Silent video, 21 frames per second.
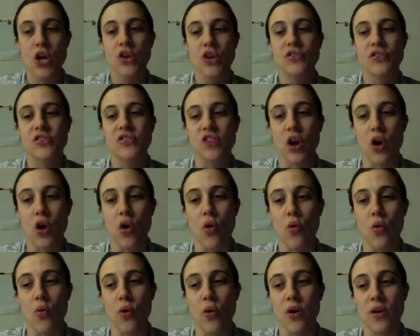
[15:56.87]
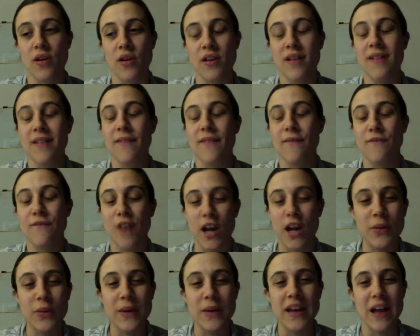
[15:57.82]
So
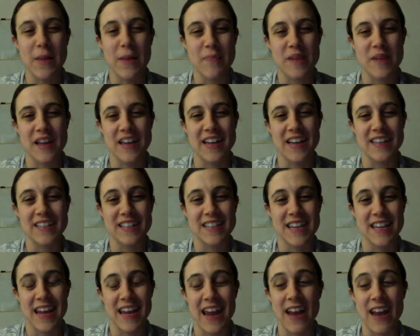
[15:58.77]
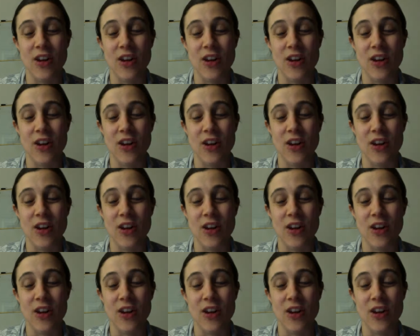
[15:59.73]
following up is key.